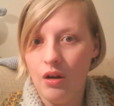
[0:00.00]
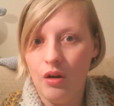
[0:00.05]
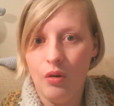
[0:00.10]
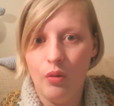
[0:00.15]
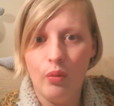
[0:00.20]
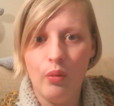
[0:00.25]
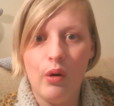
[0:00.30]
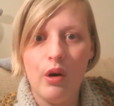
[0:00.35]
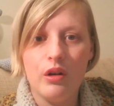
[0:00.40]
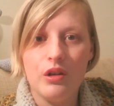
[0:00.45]

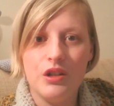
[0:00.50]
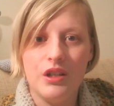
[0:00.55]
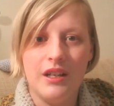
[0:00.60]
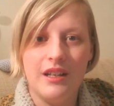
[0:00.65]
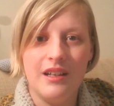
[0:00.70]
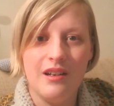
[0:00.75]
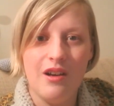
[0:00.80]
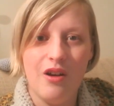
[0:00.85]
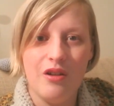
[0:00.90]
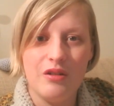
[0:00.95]

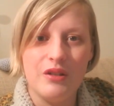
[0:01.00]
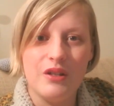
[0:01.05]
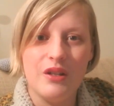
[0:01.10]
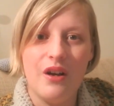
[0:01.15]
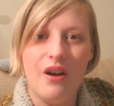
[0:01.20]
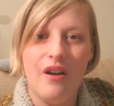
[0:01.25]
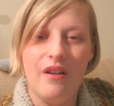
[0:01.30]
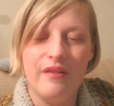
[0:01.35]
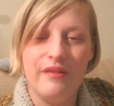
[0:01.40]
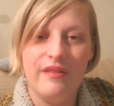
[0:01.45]
watching lots
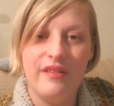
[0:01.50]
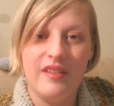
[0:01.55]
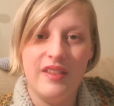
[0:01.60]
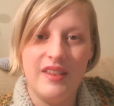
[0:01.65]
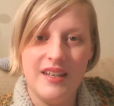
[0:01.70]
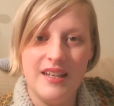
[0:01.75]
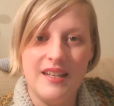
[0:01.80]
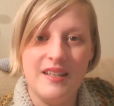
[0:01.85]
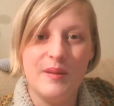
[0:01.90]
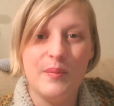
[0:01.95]
of
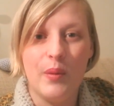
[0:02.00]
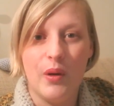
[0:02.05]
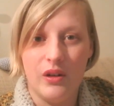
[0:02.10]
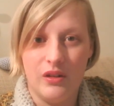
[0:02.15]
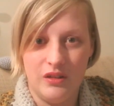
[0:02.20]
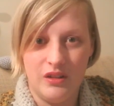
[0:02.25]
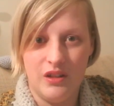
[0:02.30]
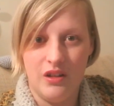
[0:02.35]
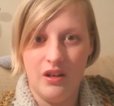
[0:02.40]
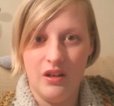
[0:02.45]
these
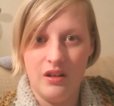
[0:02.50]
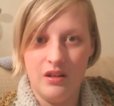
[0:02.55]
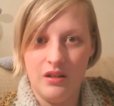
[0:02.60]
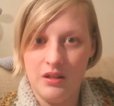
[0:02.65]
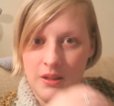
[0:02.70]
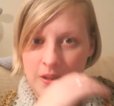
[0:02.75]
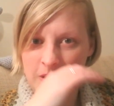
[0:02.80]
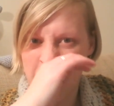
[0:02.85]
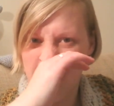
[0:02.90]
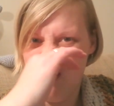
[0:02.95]

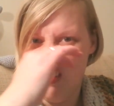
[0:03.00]
podcasts.